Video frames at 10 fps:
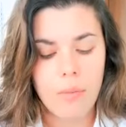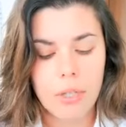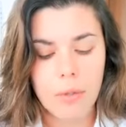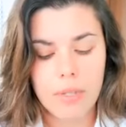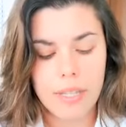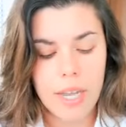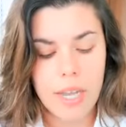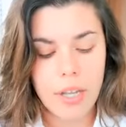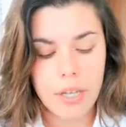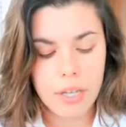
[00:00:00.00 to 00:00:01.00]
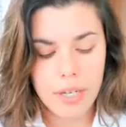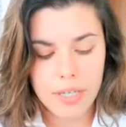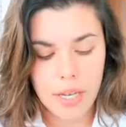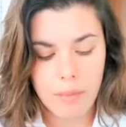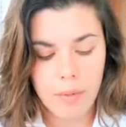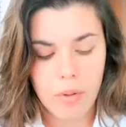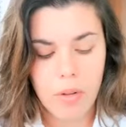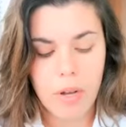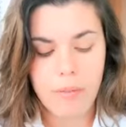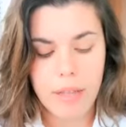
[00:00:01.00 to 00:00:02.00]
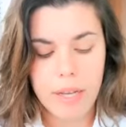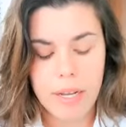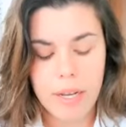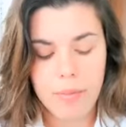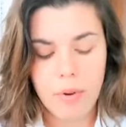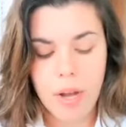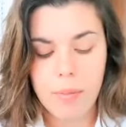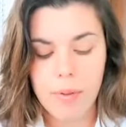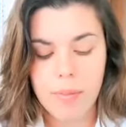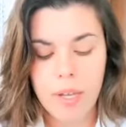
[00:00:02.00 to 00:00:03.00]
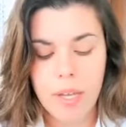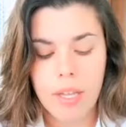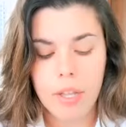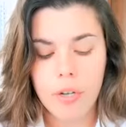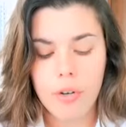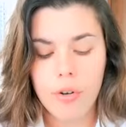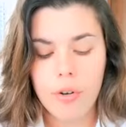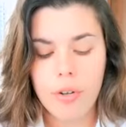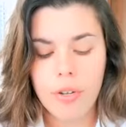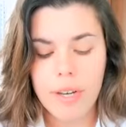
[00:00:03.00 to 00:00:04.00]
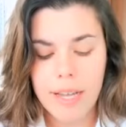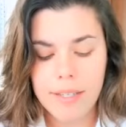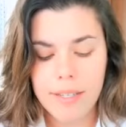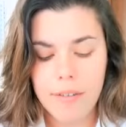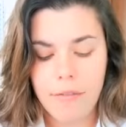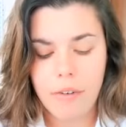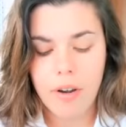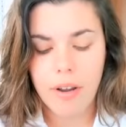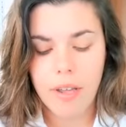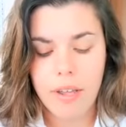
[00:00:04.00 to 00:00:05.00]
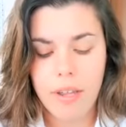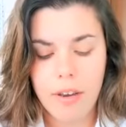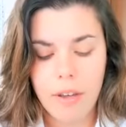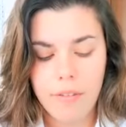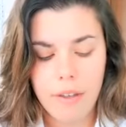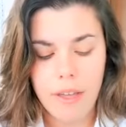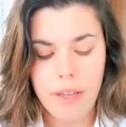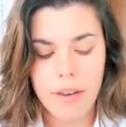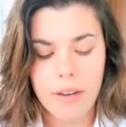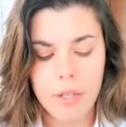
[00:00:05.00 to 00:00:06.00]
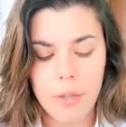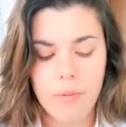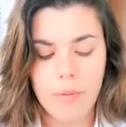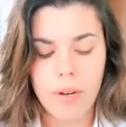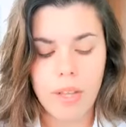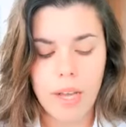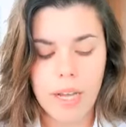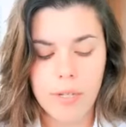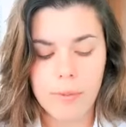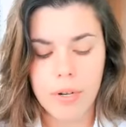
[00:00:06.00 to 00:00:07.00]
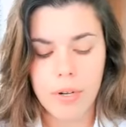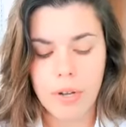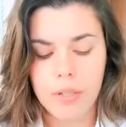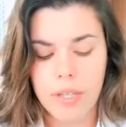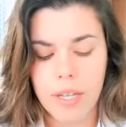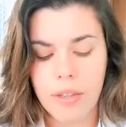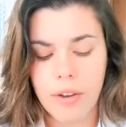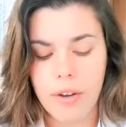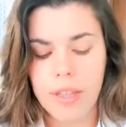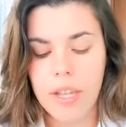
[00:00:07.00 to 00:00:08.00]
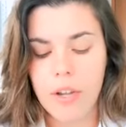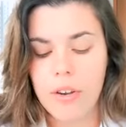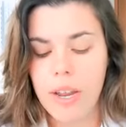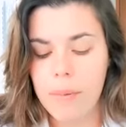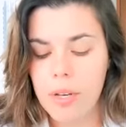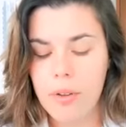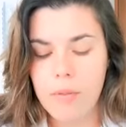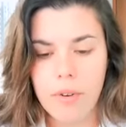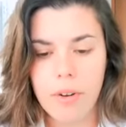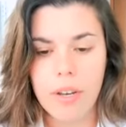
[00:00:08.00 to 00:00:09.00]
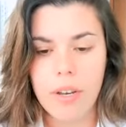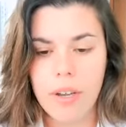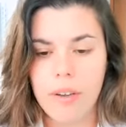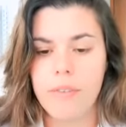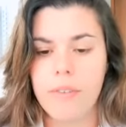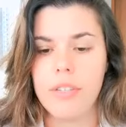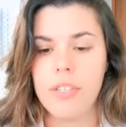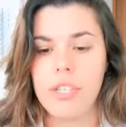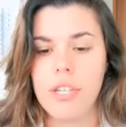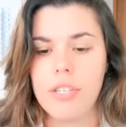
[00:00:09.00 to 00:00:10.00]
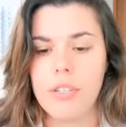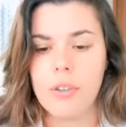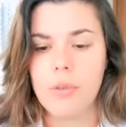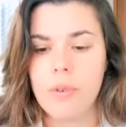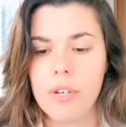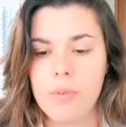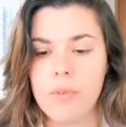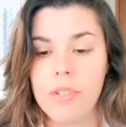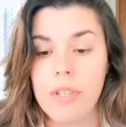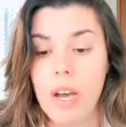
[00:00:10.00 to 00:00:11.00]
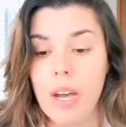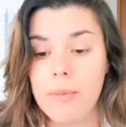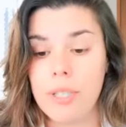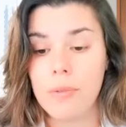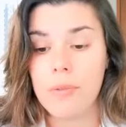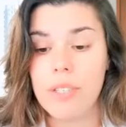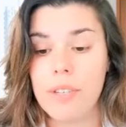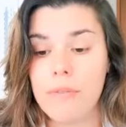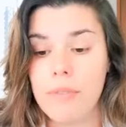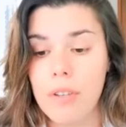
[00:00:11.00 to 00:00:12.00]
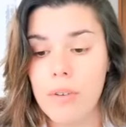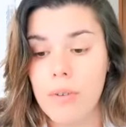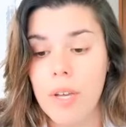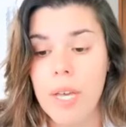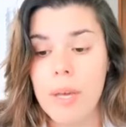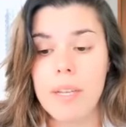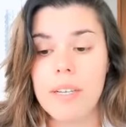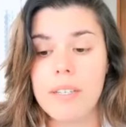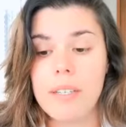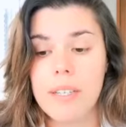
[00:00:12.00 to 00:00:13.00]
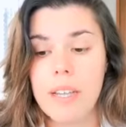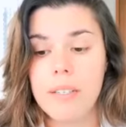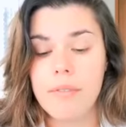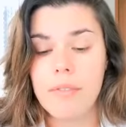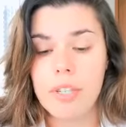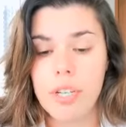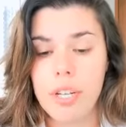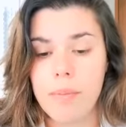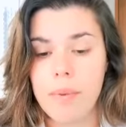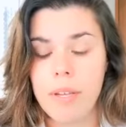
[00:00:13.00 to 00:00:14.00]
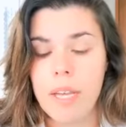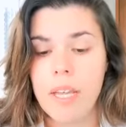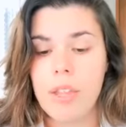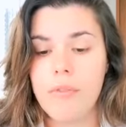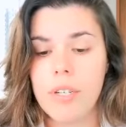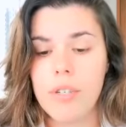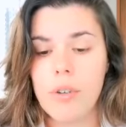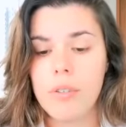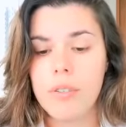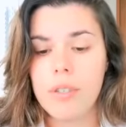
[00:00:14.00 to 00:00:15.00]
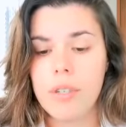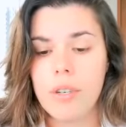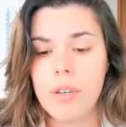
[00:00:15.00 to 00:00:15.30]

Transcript: which was a good example of that kind of problem. The crew could not see far enough ahead to avoid the iceberg altogether, and they could not maneuver enough to change the course once the object was in view because the size of the ship. The result